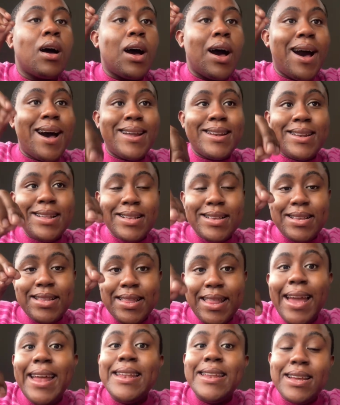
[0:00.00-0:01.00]

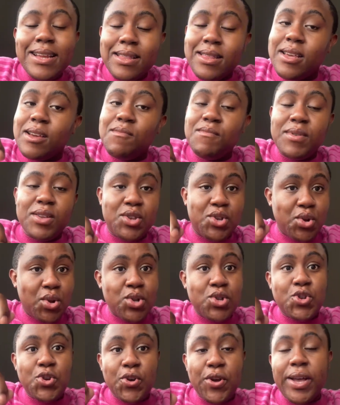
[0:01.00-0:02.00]
understanding them is
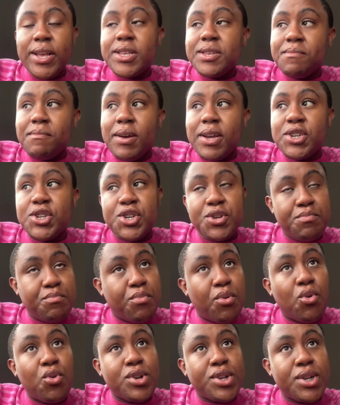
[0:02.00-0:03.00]
also as much
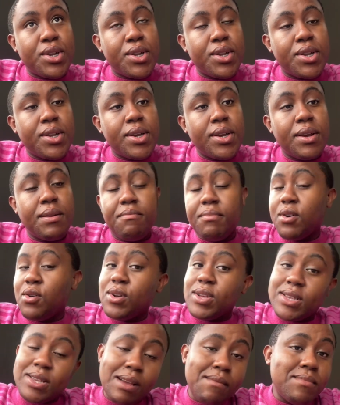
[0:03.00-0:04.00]
important
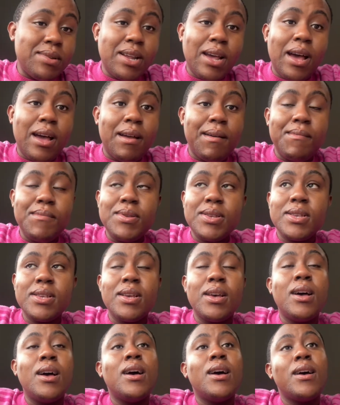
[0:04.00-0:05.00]
because sometimes
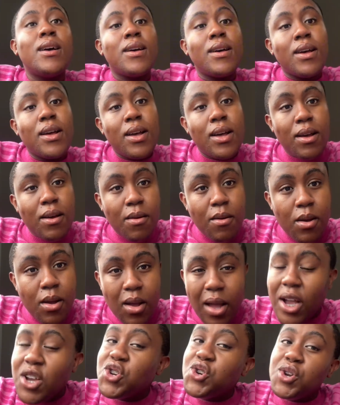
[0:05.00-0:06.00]

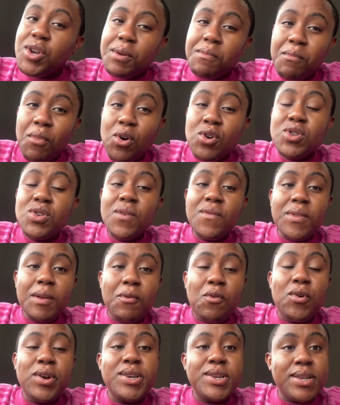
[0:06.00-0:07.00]
actually most of the
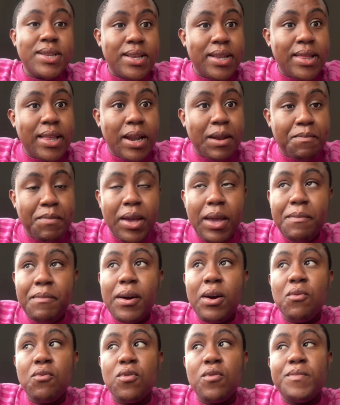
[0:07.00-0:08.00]
questions in that
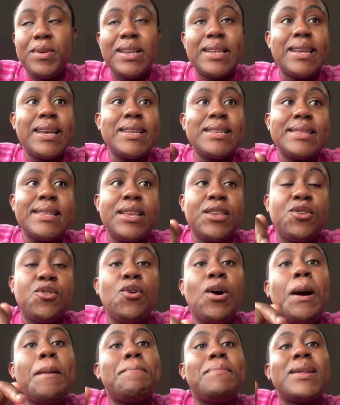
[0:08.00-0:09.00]
paper will be testing
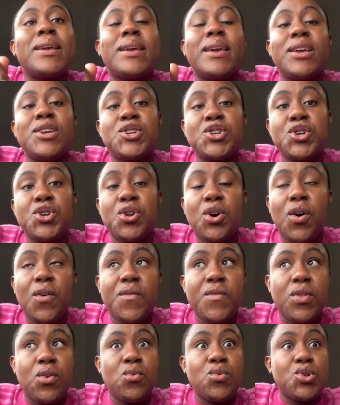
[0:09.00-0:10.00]
your application
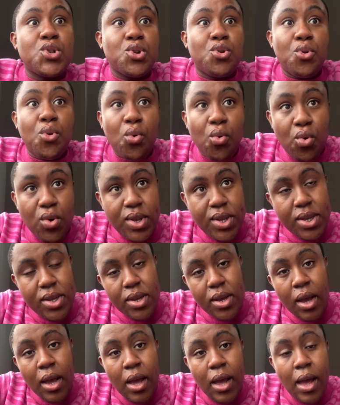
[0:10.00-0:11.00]
of those laws
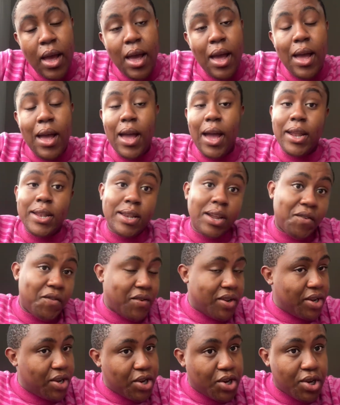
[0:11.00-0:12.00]
and
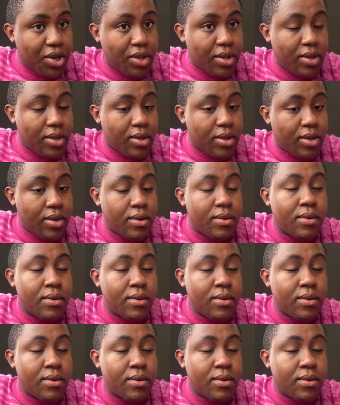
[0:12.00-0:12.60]
definitions.